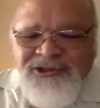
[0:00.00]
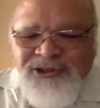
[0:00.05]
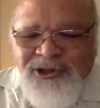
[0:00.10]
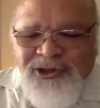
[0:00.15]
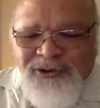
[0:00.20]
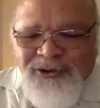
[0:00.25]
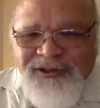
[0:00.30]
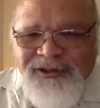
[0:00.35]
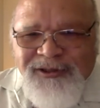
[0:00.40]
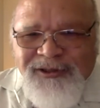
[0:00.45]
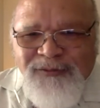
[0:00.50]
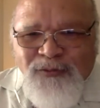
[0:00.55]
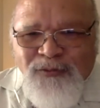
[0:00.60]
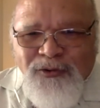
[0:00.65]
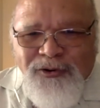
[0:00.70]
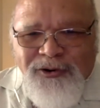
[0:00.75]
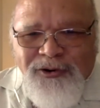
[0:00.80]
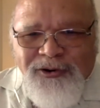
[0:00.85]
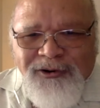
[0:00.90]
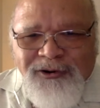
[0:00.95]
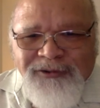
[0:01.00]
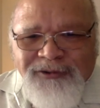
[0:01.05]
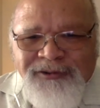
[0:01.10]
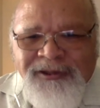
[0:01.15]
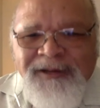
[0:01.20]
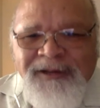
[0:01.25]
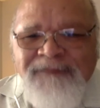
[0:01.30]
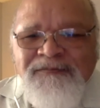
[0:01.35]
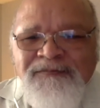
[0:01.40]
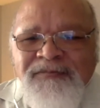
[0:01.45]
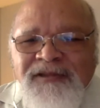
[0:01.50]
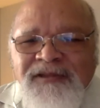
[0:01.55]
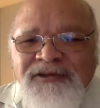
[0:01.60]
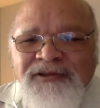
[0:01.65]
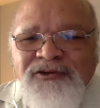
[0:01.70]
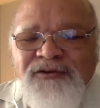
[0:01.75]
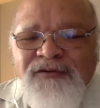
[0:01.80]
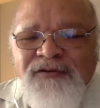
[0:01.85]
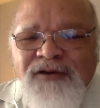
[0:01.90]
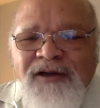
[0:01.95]
the world that you've
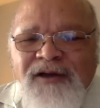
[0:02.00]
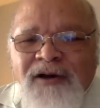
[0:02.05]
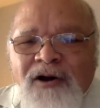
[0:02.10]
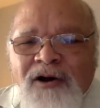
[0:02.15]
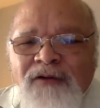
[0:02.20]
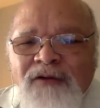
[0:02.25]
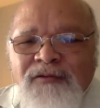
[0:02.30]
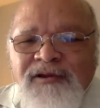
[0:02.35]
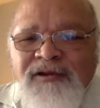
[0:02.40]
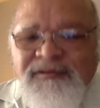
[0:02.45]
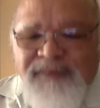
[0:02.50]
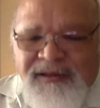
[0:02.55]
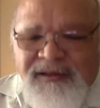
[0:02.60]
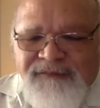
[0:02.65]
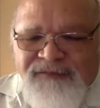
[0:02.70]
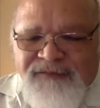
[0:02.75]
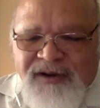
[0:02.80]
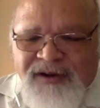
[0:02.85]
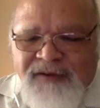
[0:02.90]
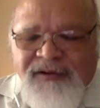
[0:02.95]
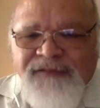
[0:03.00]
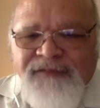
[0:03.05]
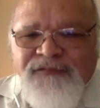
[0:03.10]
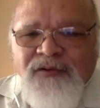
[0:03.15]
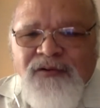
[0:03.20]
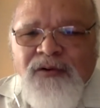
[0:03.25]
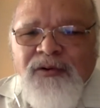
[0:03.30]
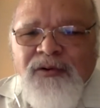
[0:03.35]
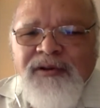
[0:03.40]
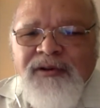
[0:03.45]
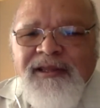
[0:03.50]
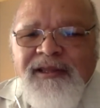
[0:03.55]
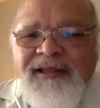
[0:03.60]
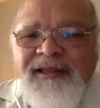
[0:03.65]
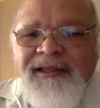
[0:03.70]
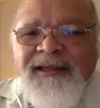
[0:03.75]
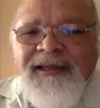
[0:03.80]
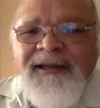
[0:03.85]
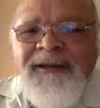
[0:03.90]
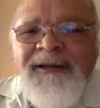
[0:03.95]
always been very forward thinking,
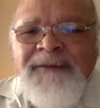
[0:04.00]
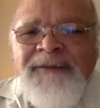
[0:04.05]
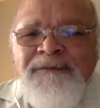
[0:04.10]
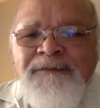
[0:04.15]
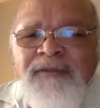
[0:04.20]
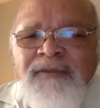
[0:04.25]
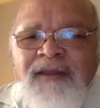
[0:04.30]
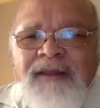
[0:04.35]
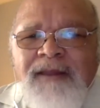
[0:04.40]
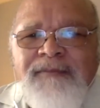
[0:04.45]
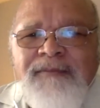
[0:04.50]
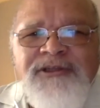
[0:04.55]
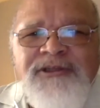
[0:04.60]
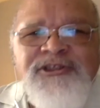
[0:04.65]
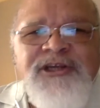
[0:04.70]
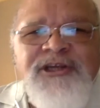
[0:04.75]
I'm going to share